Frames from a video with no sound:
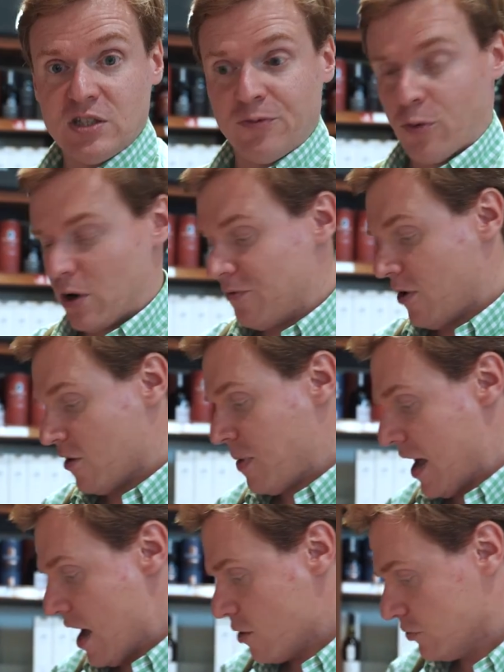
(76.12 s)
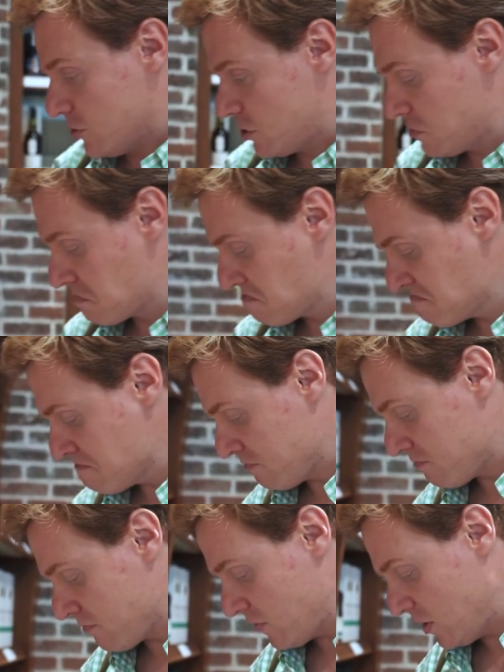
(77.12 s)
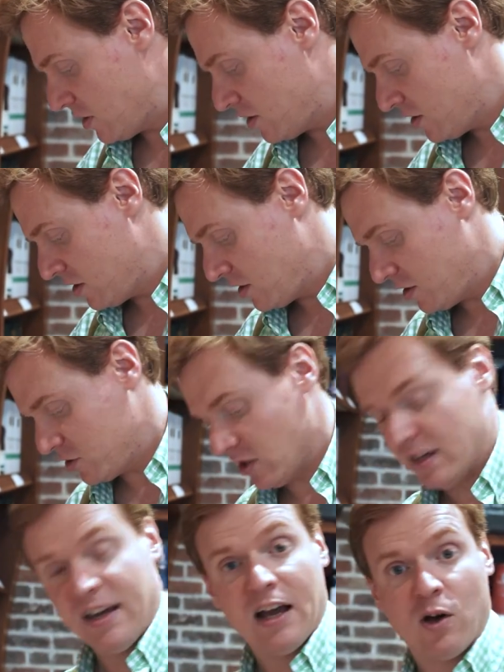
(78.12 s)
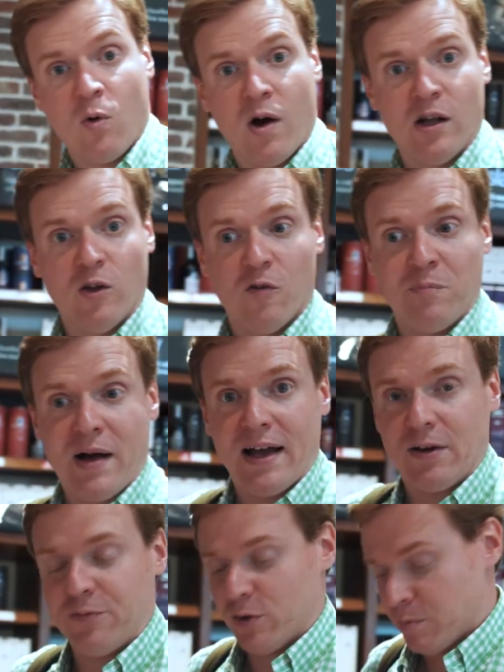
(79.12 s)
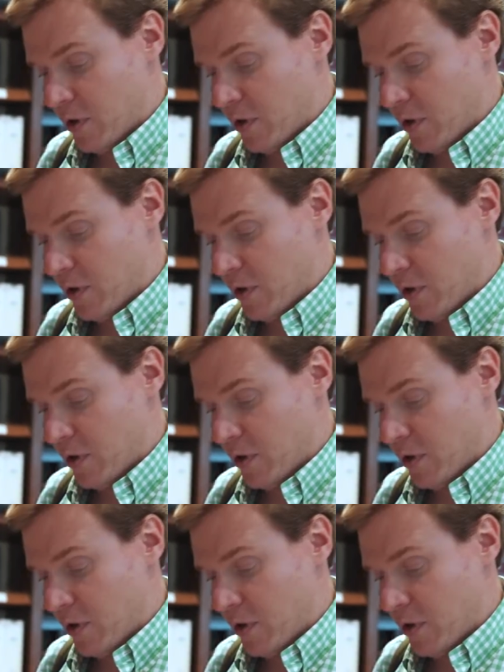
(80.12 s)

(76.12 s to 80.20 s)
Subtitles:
to 45 pounds, you certainly get quite a lot of bang for your